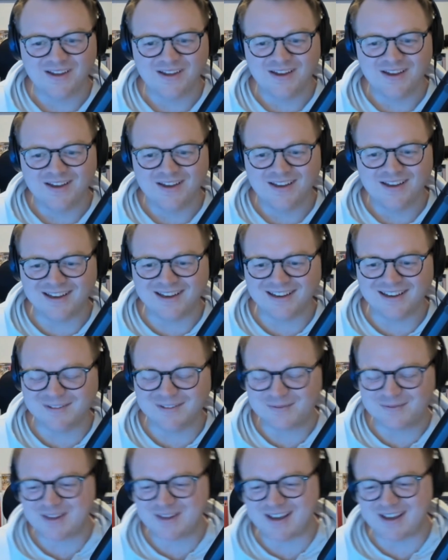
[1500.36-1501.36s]

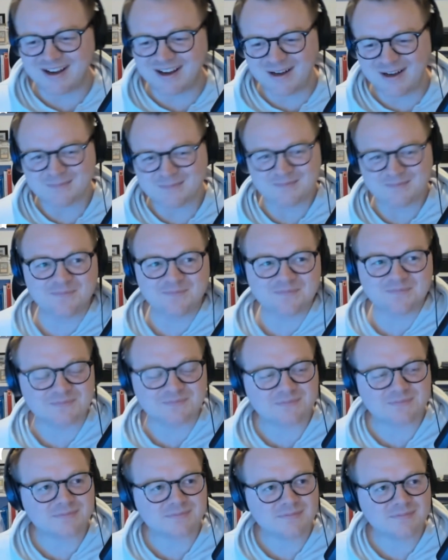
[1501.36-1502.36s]
Yeah,
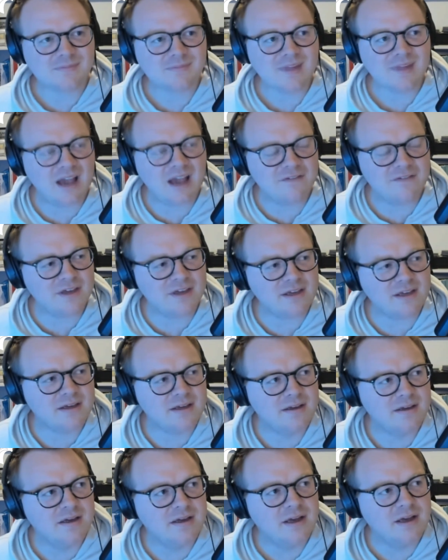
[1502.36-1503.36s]
I
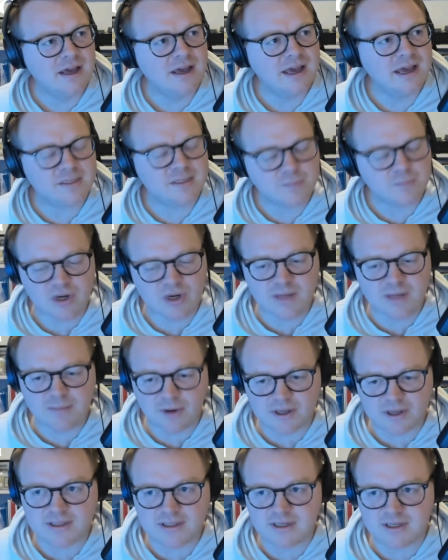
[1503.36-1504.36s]
think it's pretty
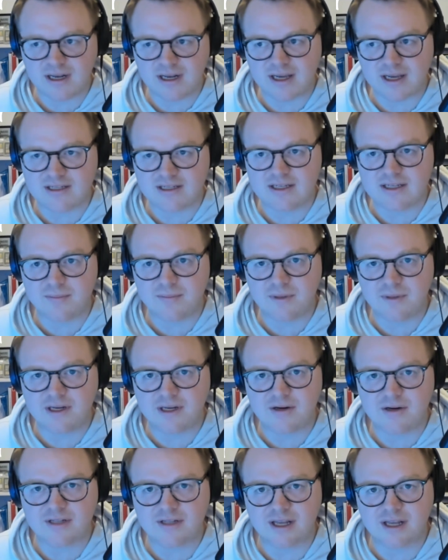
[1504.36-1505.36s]
busted Legacy, but
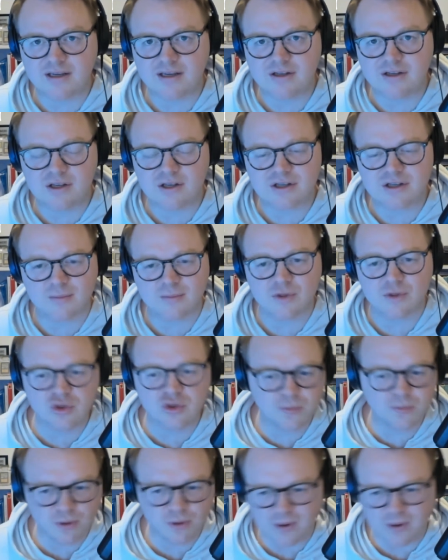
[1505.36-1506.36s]
there's like some
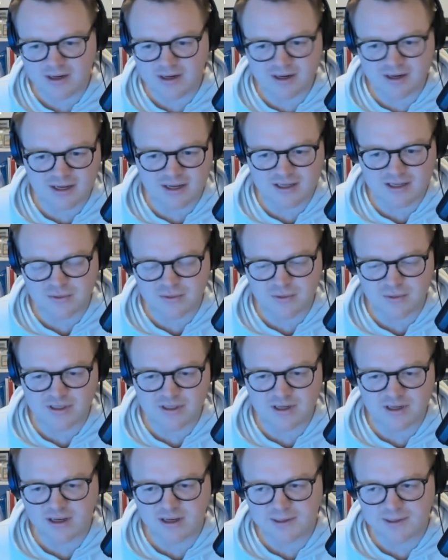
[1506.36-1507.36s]
super grindy decks with.
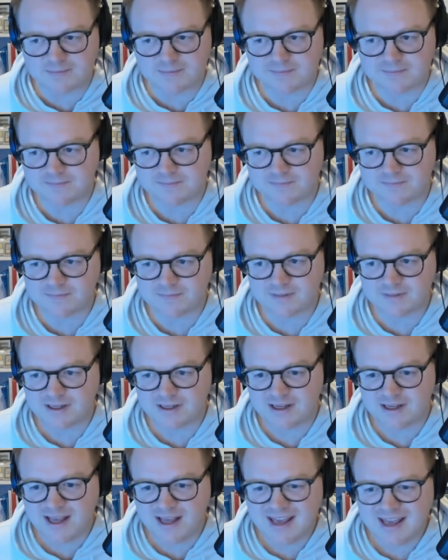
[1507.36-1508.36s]

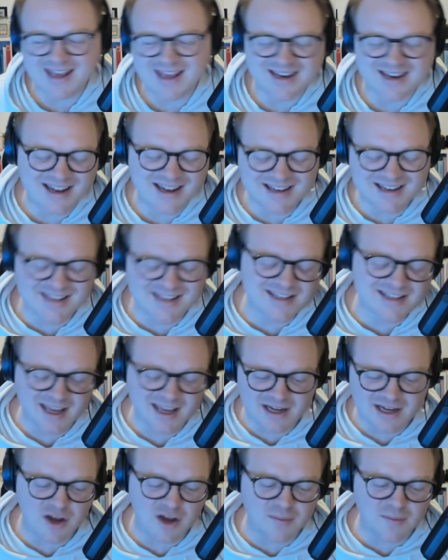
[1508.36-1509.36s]
This
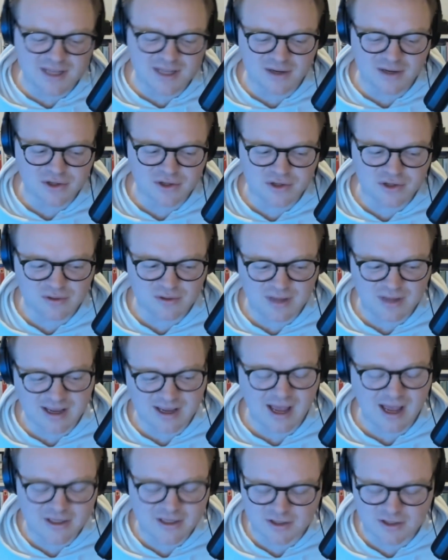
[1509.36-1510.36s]
again comes down to like
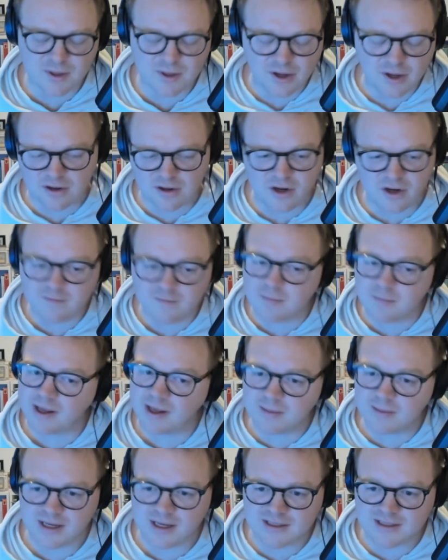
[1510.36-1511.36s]
I just love
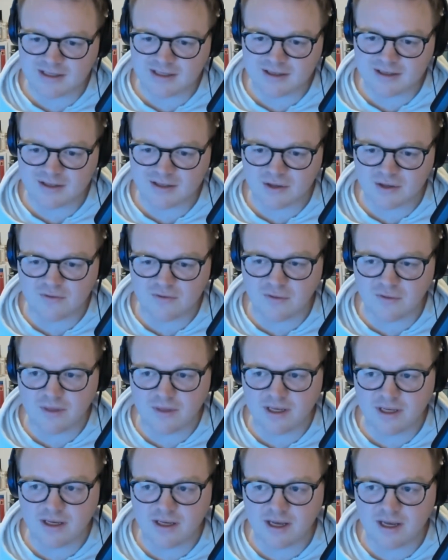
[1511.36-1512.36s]
playing Magic. So for
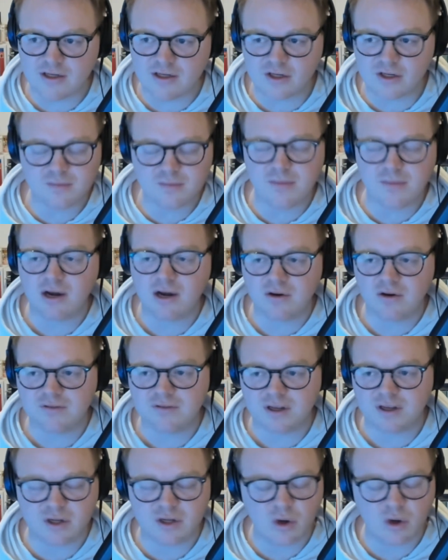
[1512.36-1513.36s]
me, it doesn't matter if
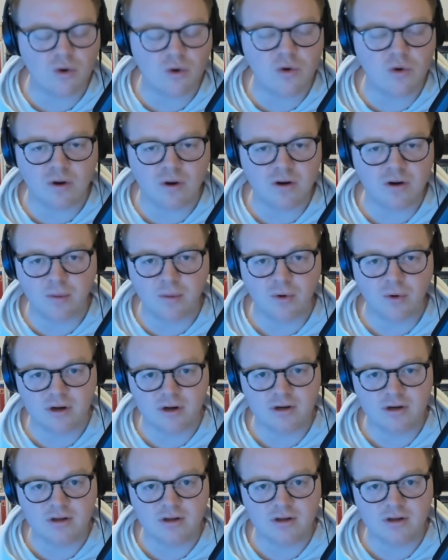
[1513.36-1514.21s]
there's an Oko on the board,